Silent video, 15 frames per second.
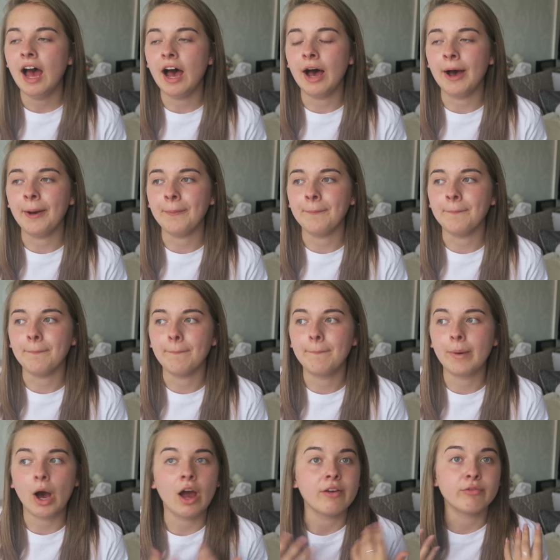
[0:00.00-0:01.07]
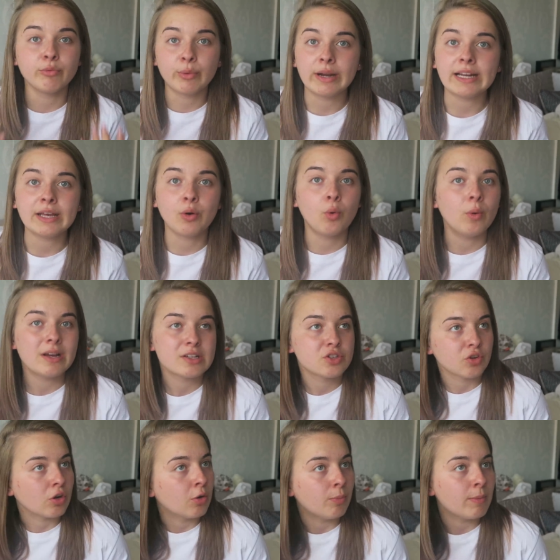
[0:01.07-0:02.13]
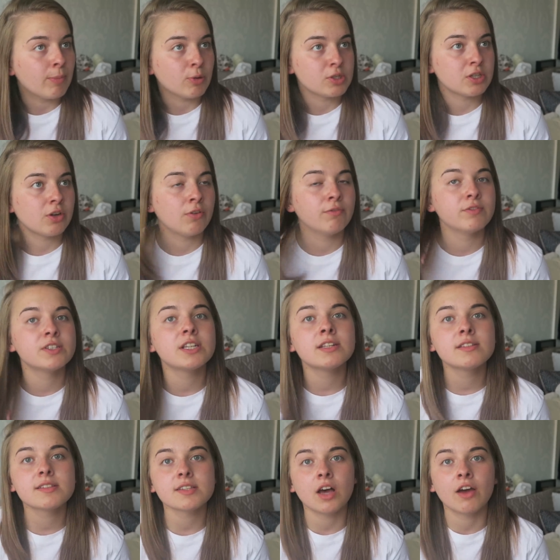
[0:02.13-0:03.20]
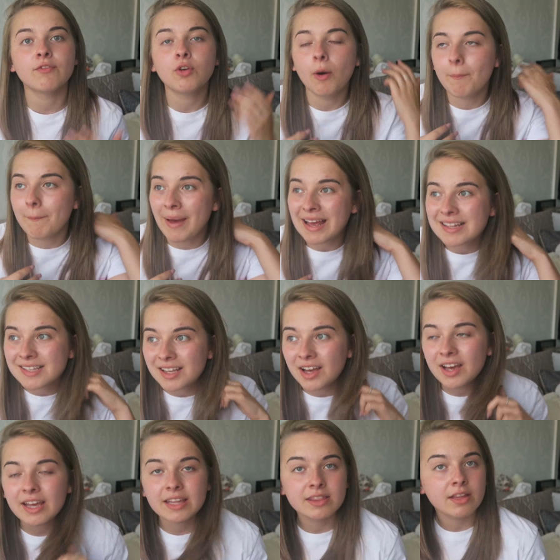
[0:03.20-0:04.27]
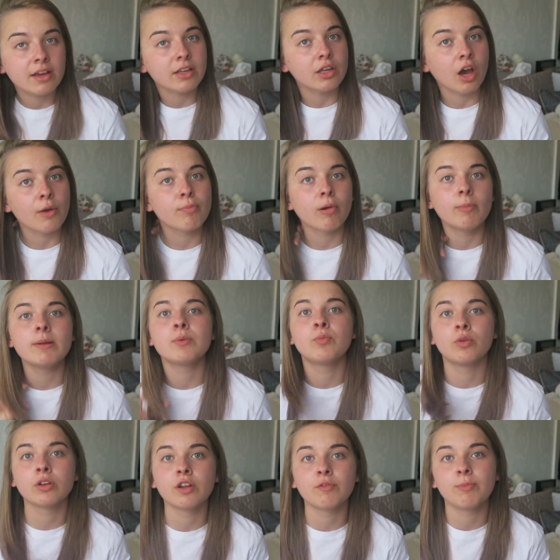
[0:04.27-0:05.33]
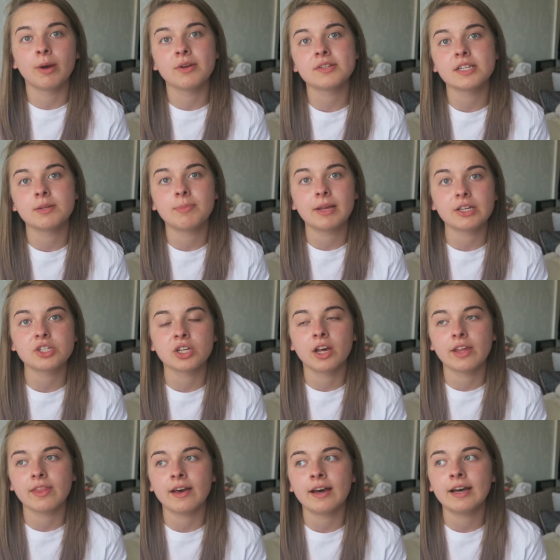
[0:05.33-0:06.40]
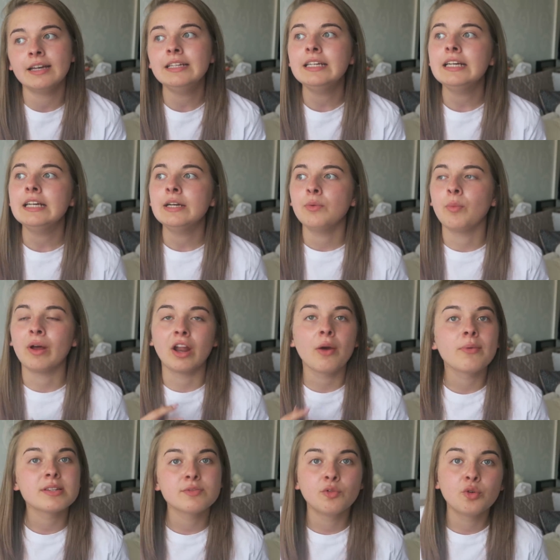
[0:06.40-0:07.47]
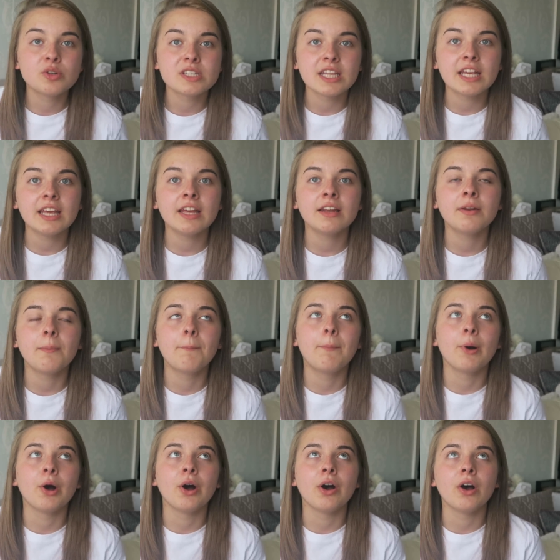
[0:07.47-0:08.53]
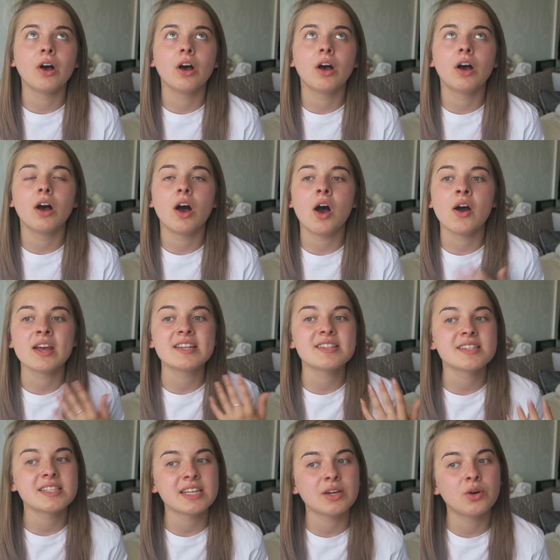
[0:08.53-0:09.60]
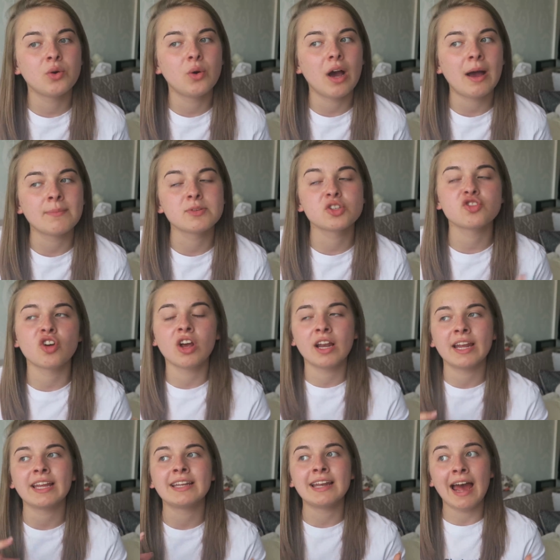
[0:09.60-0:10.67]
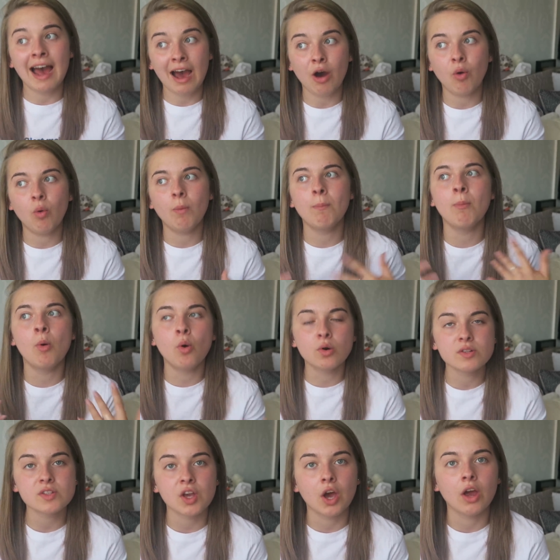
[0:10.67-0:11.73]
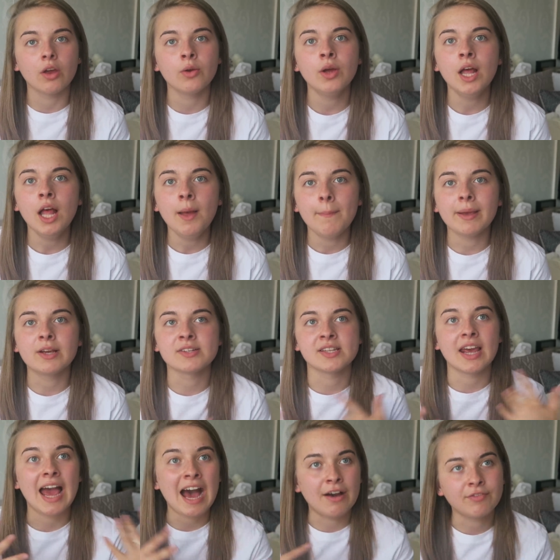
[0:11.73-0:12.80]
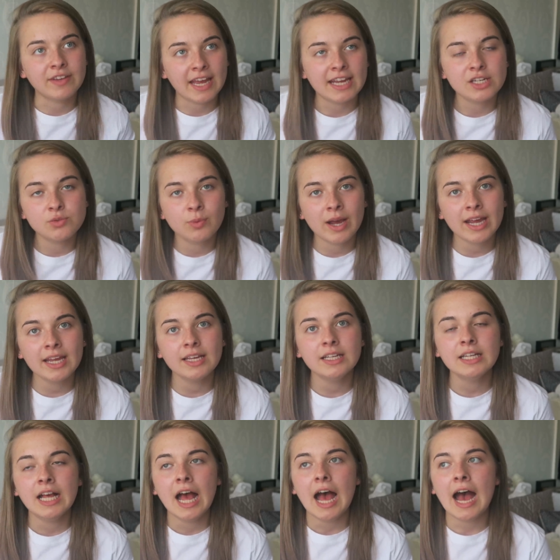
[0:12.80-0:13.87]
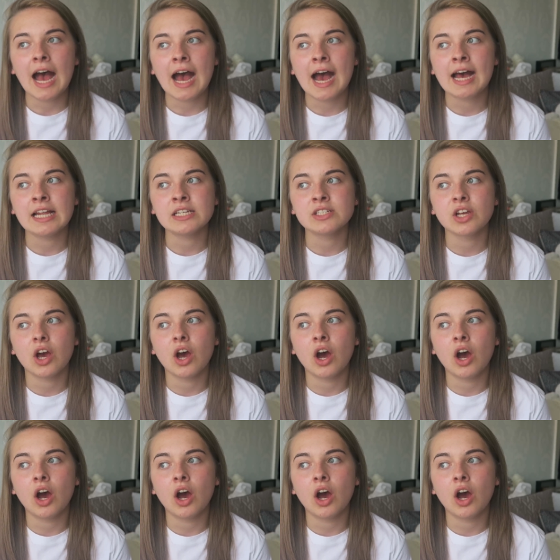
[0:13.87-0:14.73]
But I've really always struggled with body confidence. I've got better in that I probably wouldn't have posted a picture like that when I was 14, but I still am struggling now more so because I have gained weight and